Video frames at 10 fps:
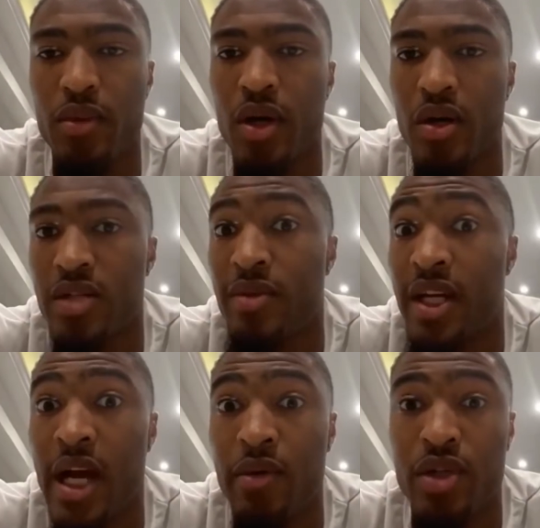mom because my
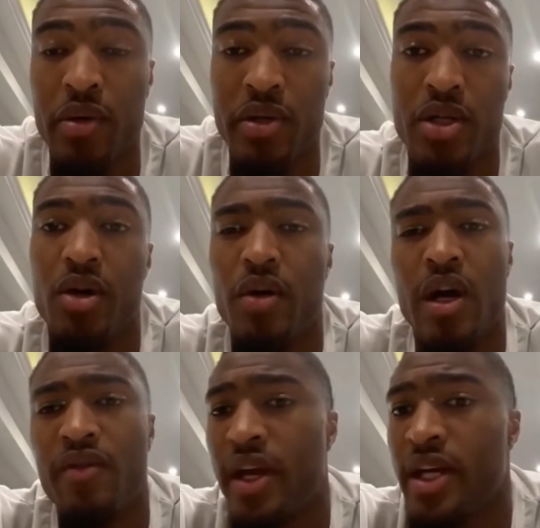dad was always gone,
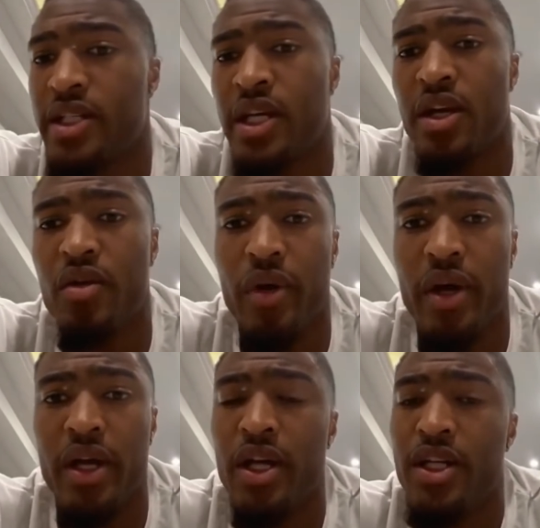Afghanistan, Kuwait.